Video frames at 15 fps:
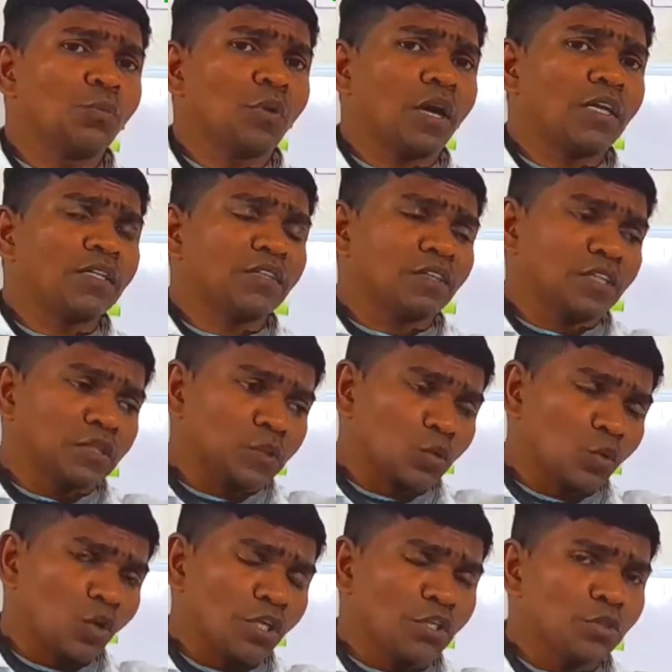part
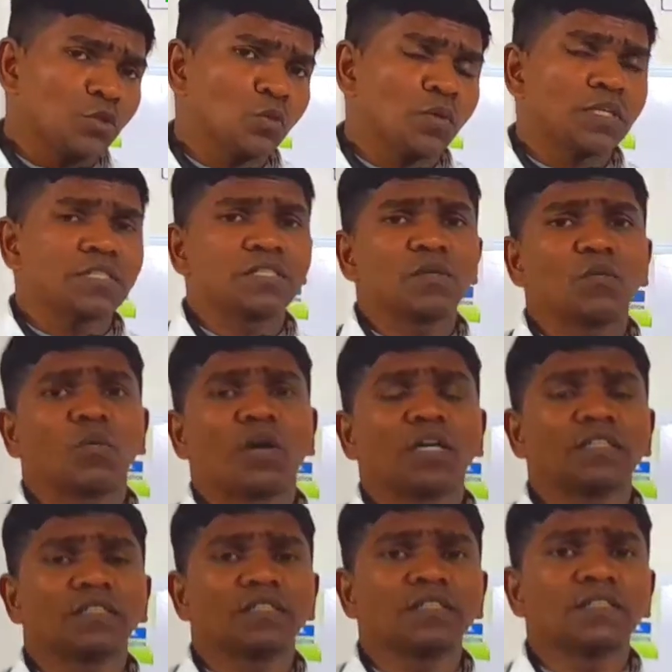going towards the
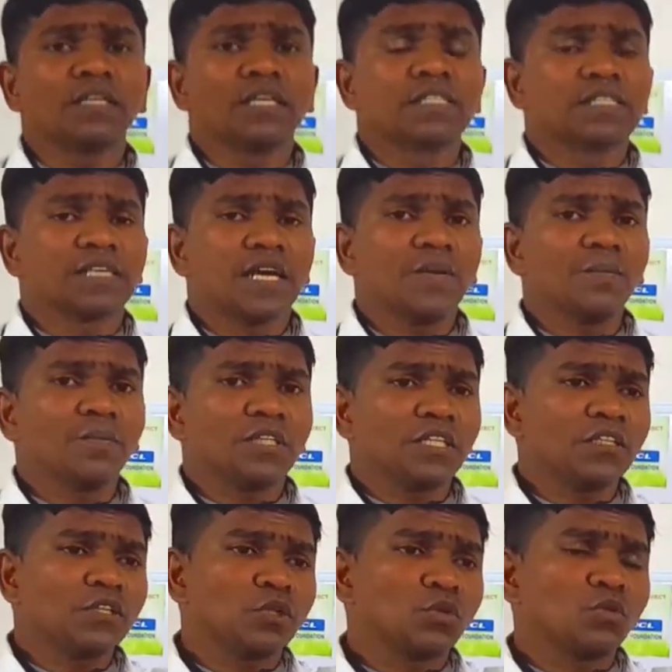water, same
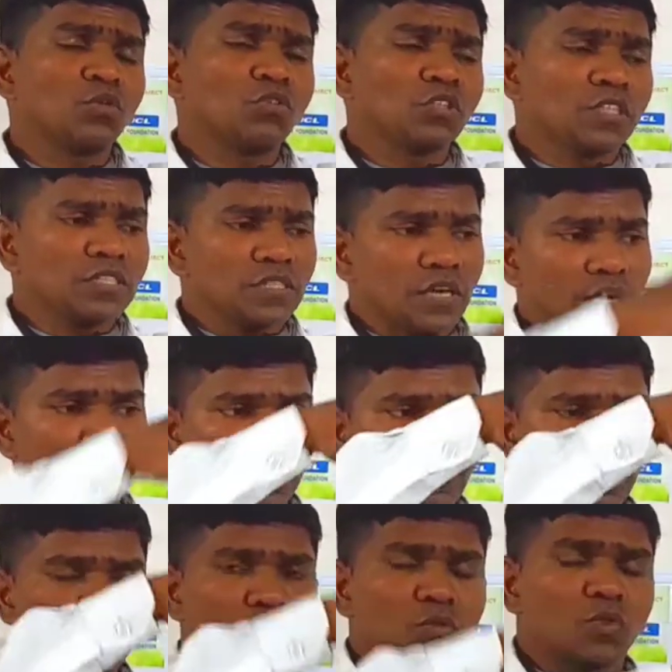thing the root is
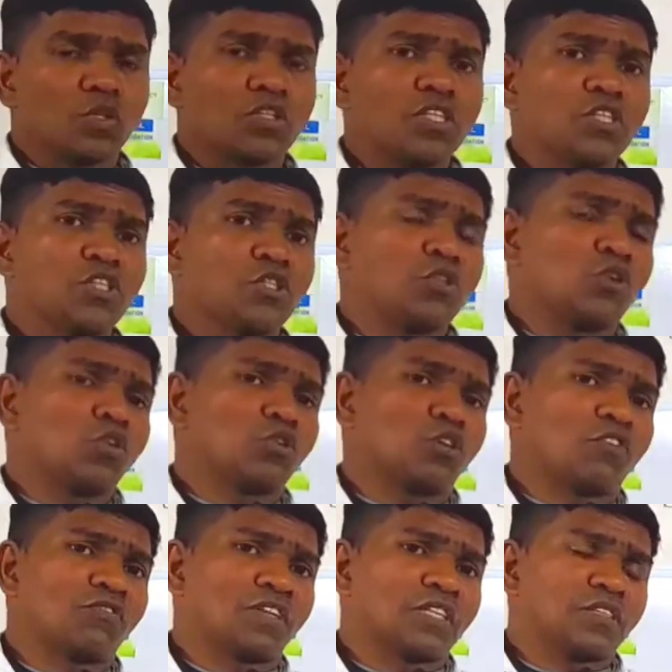always going to
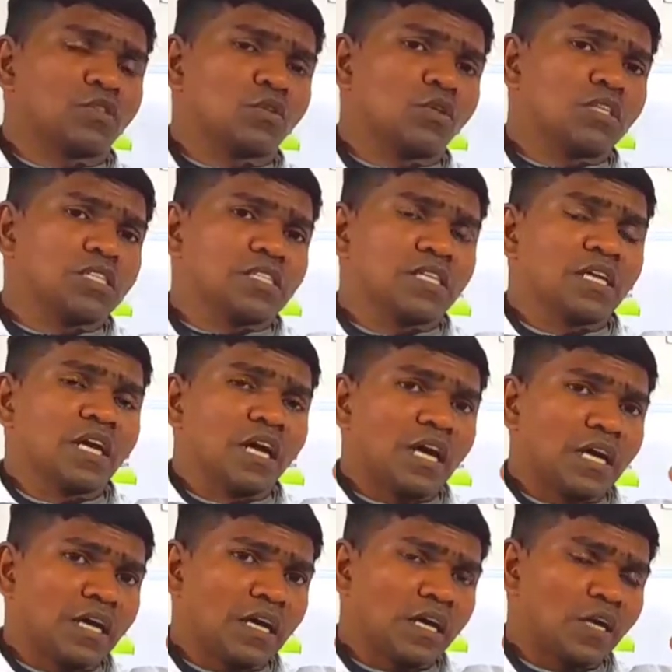geotrophic. So it's
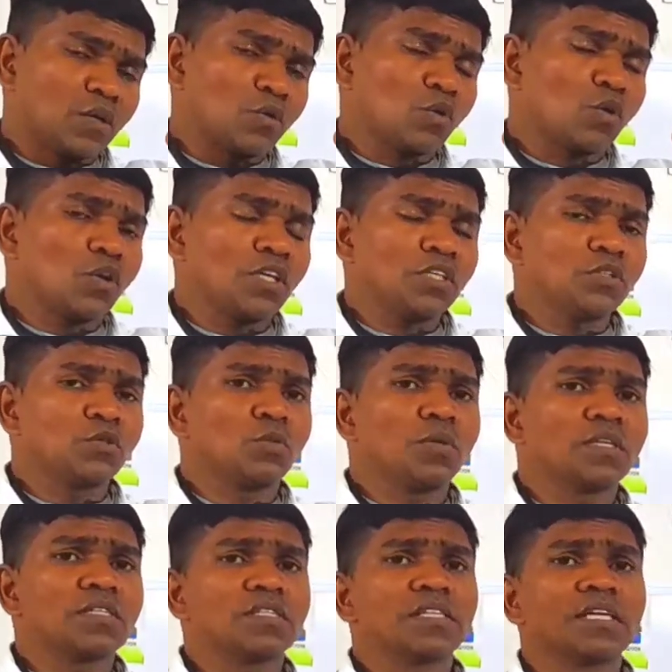growing
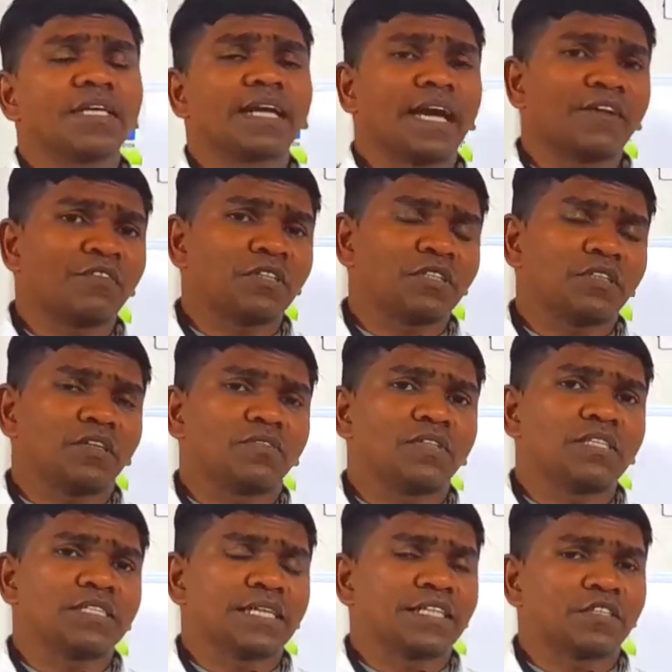towards the gravity of
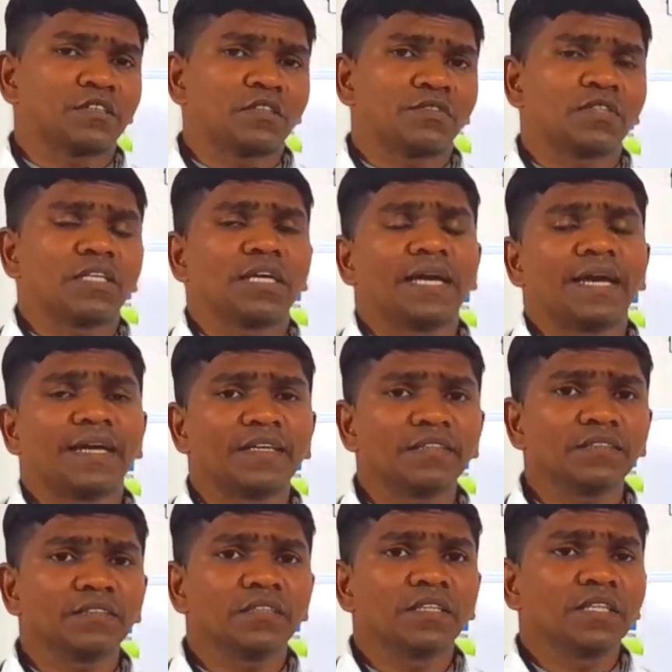the center of the
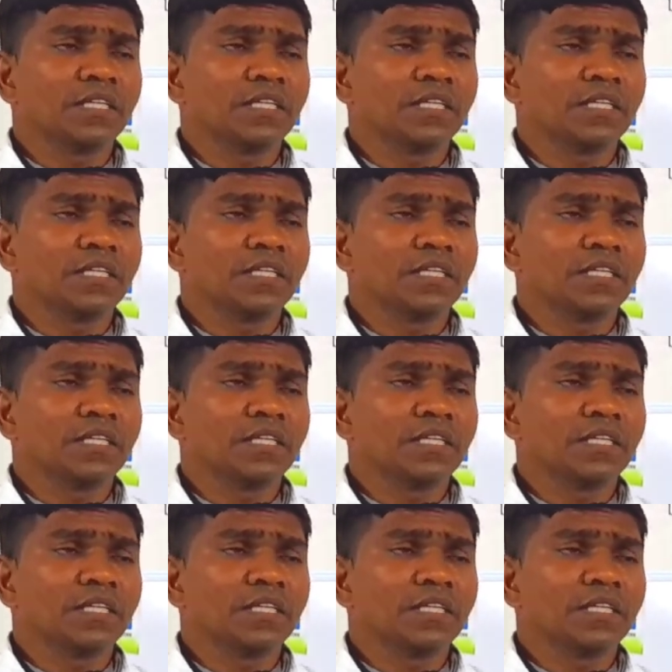earth.